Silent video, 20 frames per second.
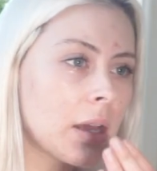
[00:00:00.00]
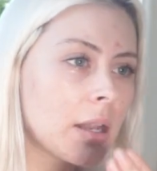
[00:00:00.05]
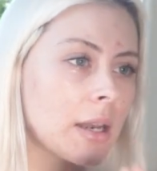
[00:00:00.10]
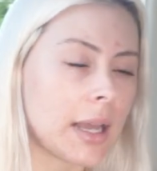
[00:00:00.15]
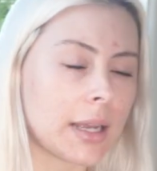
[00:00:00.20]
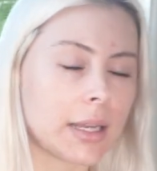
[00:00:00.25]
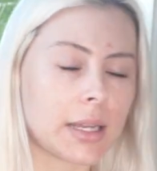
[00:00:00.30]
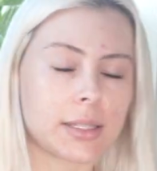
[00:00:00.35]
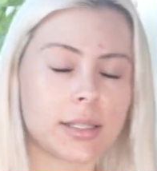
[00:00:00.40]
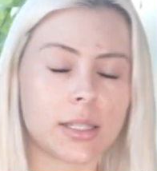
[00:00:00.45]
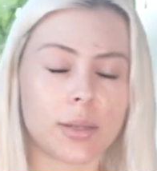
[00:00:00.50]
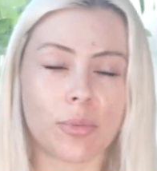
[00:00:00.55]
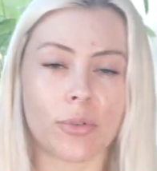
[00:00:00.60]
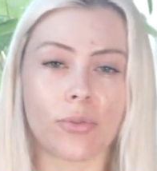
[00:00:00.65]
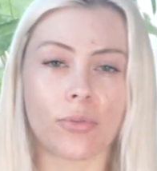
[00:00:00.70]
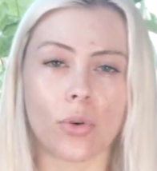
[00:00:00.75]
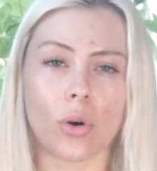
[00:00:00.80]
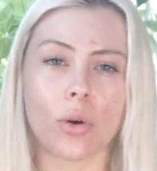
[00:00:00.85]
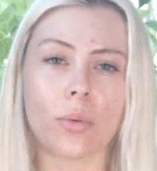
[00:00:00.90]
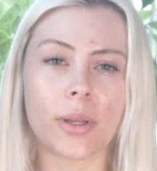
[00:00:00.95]
Like I said
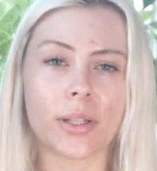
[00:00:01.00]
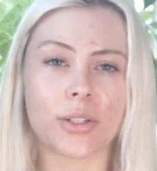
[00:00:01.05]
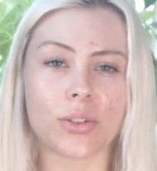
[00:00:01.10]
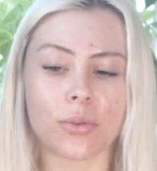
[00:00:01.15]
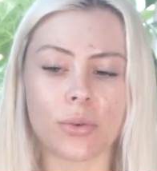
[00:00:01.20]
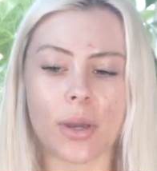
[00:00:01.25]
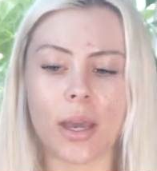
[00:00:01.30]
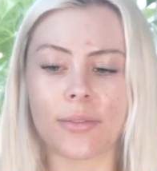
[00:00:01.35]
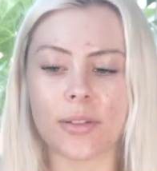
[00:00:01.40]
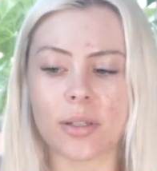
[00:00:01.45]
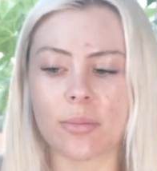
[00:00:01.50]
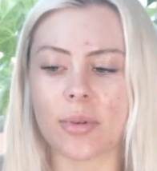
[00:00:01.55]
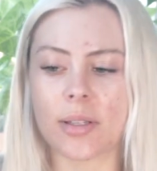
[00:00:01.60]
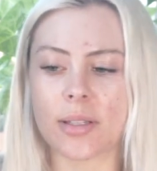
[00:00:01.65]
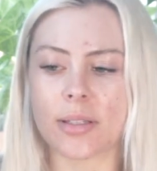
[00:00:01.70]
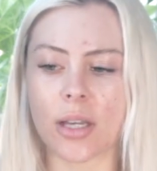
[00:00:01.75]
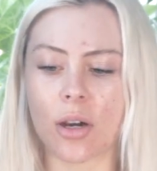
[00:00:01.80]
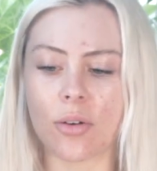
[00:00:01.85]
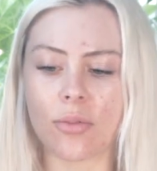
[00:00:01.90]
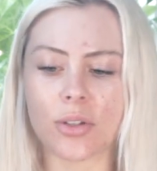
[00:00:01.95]
before, we do have to be
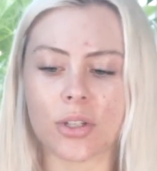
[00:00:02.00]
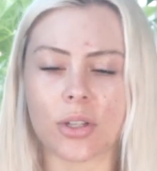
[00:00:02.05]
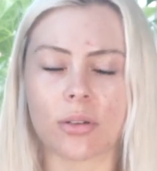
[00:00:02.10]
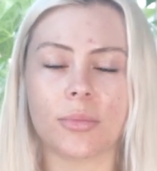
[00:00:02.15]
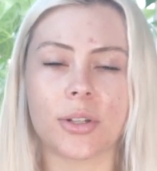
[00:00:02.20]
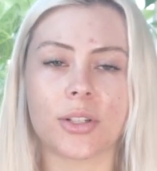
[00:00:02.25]
selfish and